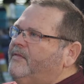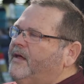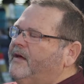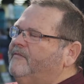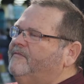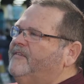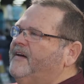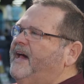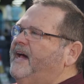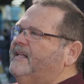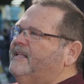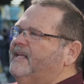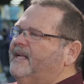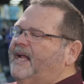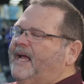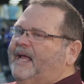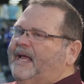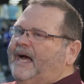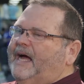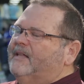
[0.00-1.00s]
the fact
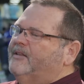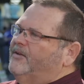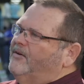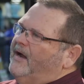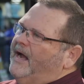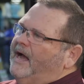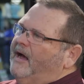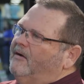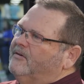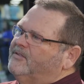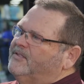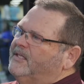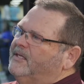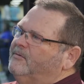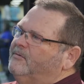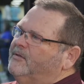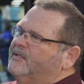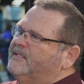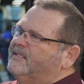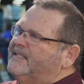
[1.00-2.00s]
that I got their house and
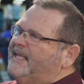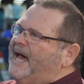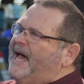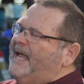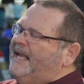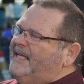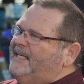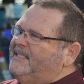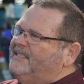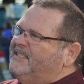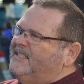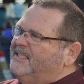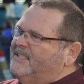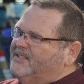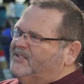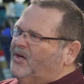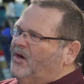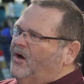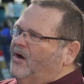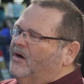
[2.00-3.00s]
it was that easy
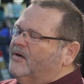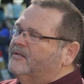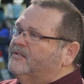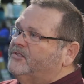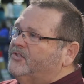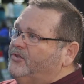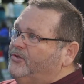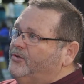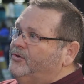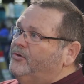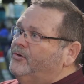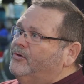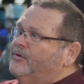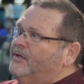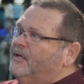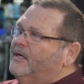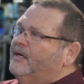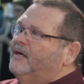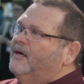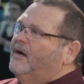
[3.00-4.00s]
to talk
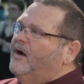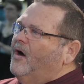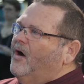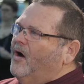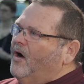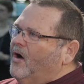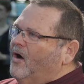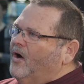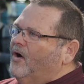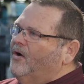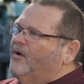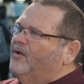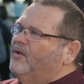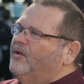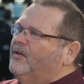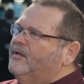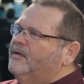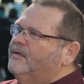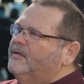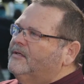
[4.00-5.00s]
to
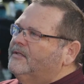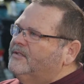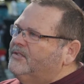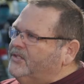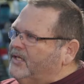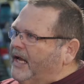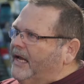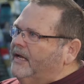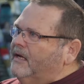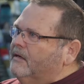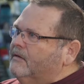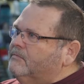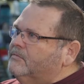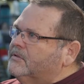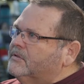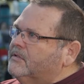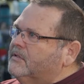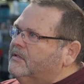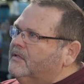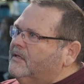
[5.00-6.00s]
Arnold
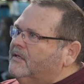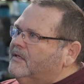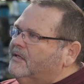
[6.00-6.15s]
Jacobs.